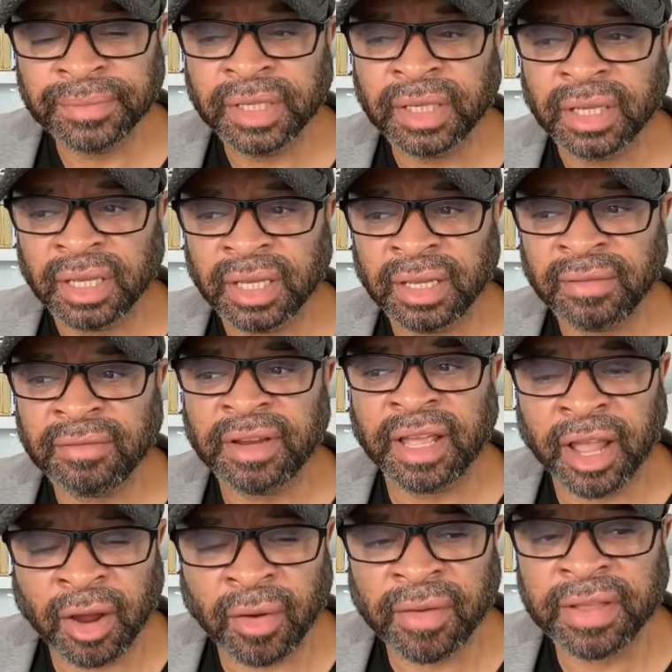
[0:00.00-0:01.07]
in
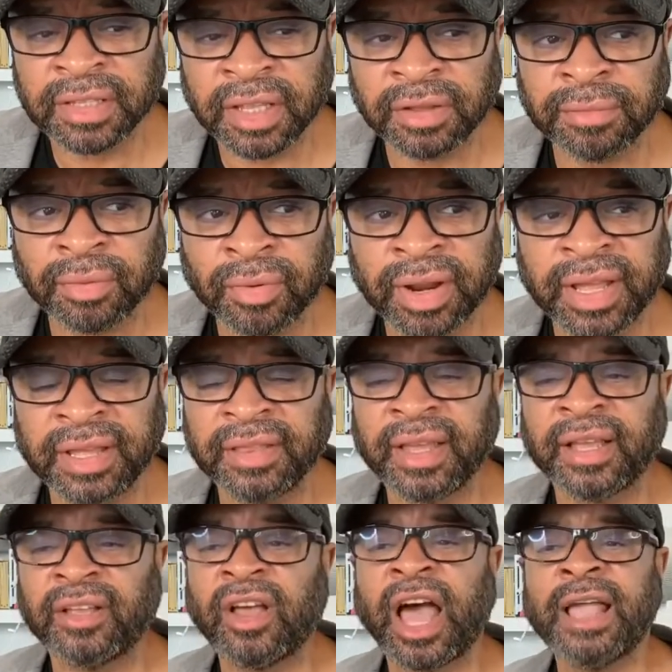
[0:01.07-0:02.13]
areas of the brain that
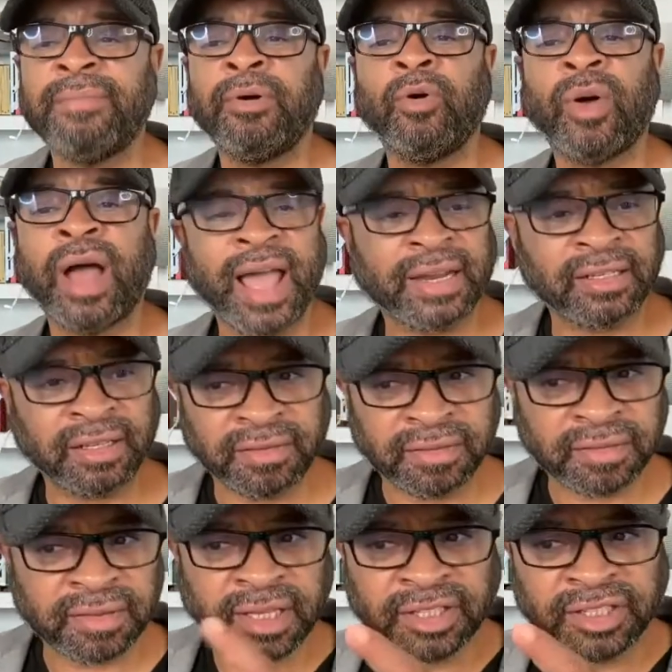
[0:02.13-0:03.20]
are hypoactive,
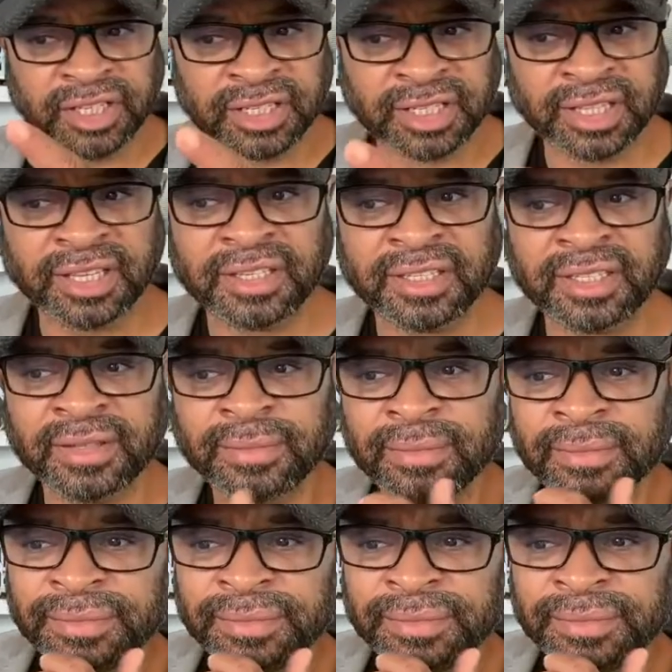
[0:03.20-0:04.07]
such as this.